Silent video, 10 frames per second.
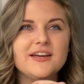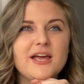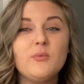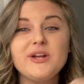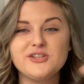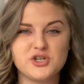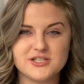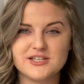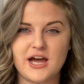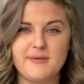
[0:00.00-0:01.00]
and we
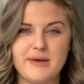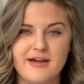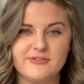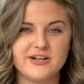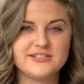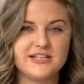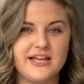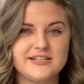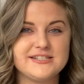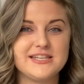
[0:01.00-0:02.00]
just got Maverick to
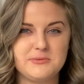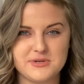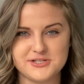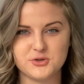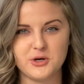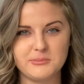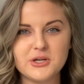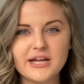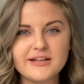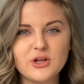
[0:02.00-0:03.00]
like sleep in his crib all
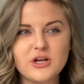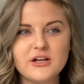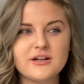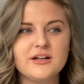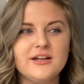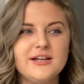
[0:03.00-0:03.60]
night long,